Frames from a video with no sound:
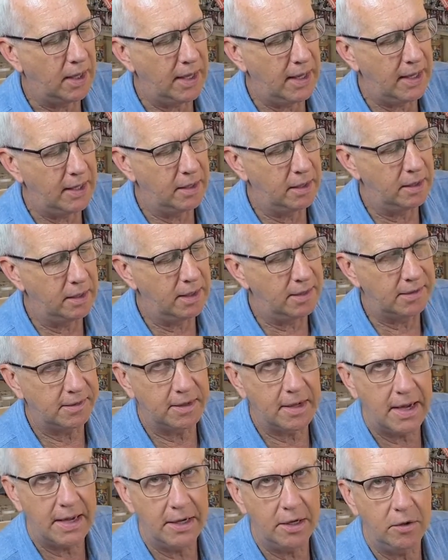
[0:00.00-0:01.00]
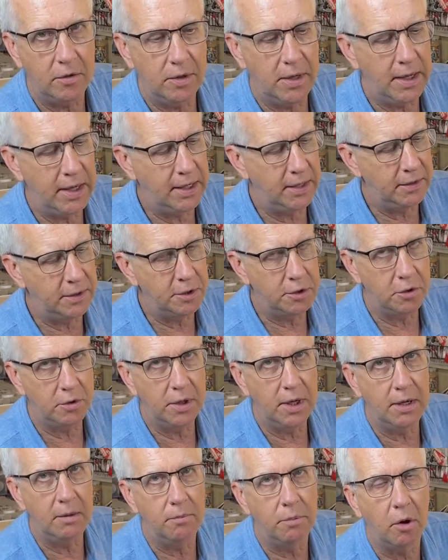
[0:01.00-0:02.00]
and it's kind of unique in that you
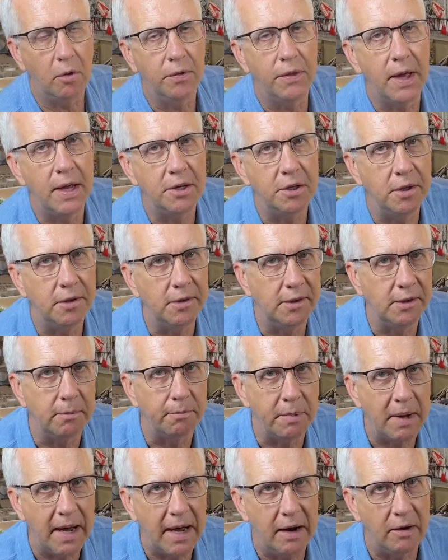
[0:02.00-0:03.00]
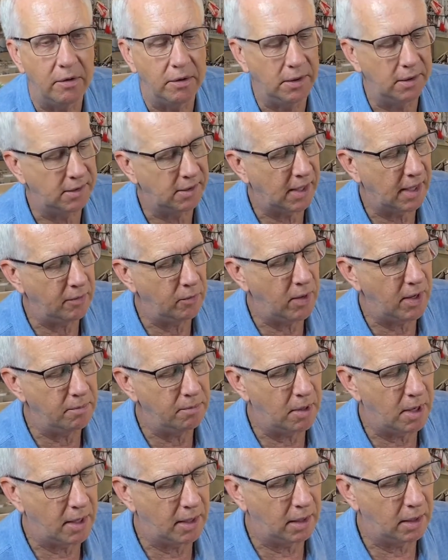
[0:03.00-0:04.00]
need both engines to power this lightweight
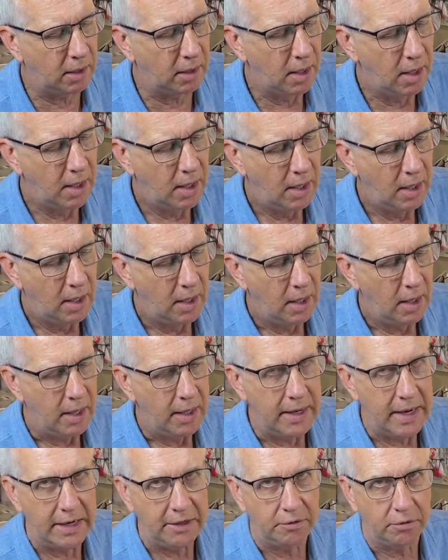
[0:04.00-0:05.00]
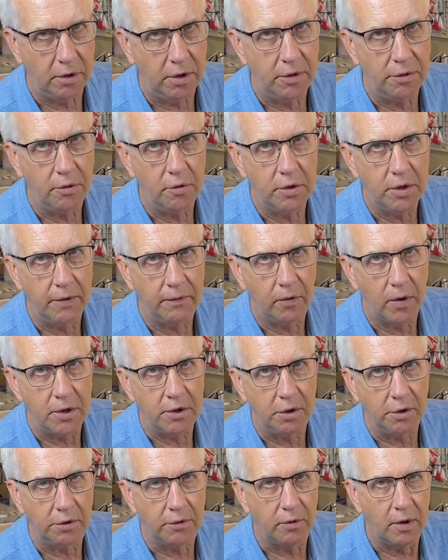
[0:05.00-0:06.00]
model. And actually, through
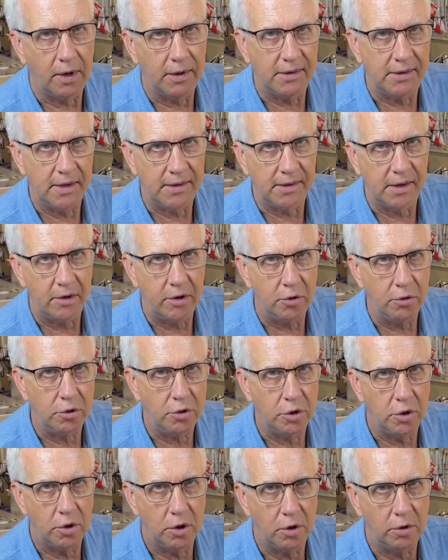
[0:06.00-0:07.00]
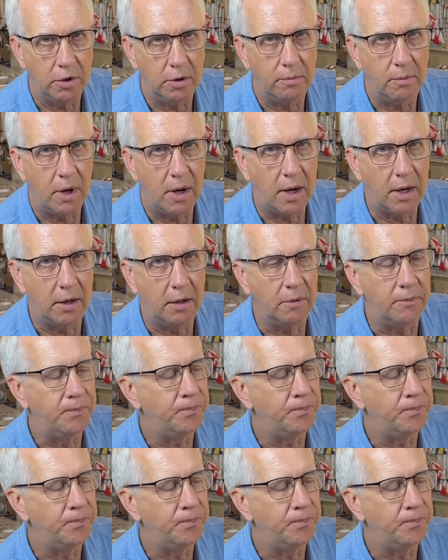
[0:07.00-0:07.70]
differential thrust, that's how you turn the model.